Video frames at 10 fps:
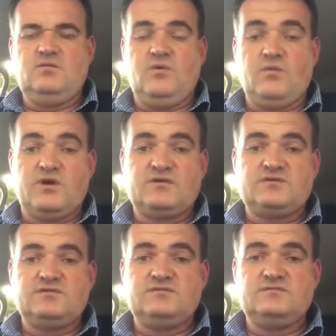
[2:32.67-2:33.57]
what
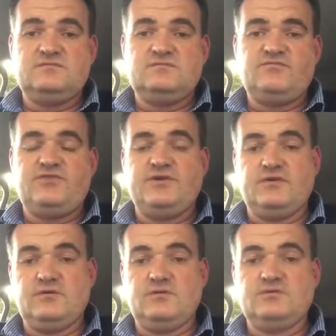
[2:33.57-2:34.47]
worked for
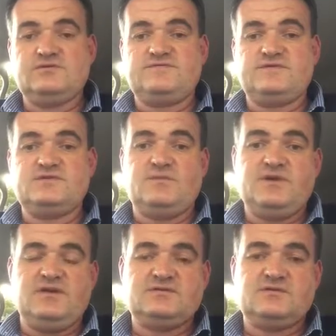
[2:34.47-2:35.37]
your horse, for
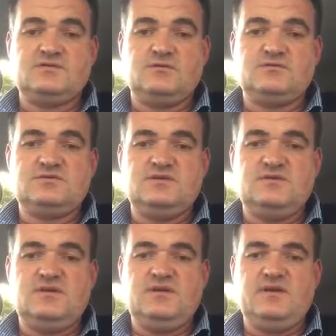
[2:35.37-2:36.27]
someone else's horse,
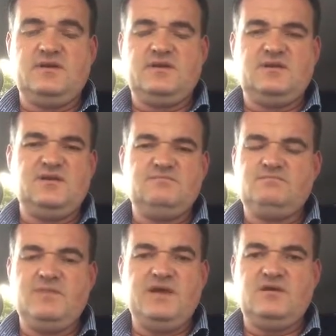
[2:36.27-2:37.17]
it
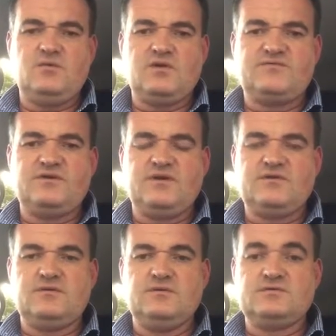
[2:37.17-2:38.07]
may not work for
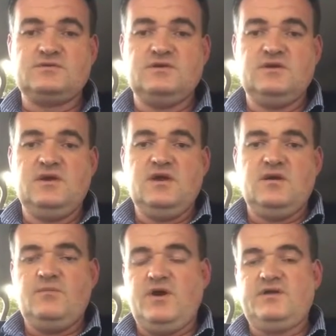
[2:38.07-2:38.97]
another horse.
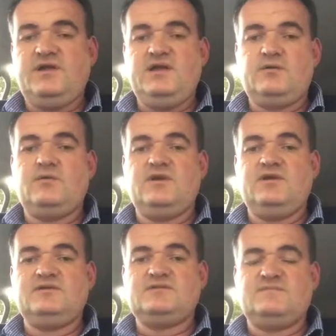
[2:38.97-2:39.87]
But
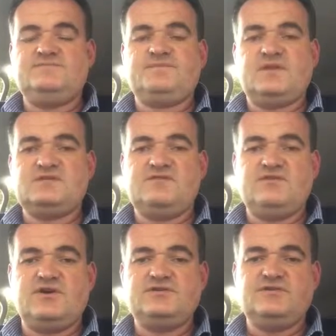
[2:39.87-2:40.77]
equally, as I've
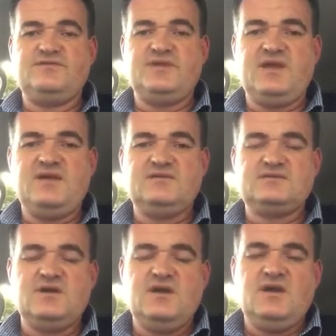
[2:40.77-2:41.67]
learned over the years,
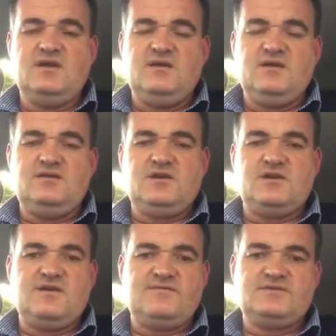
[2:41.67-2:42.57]
you
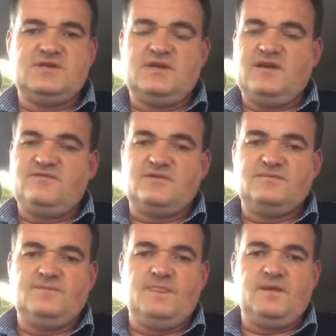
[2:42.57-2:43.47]
can never say never.
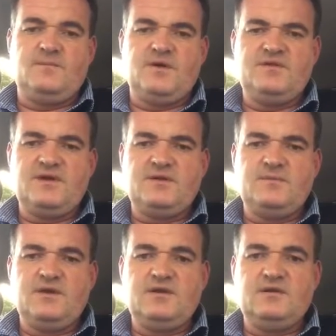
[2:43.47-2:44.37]
And by that I
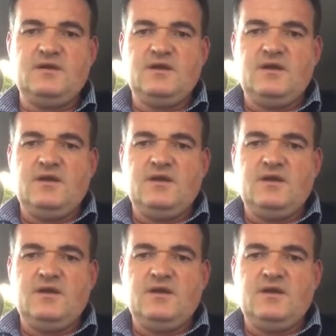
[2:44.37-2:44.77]
mean,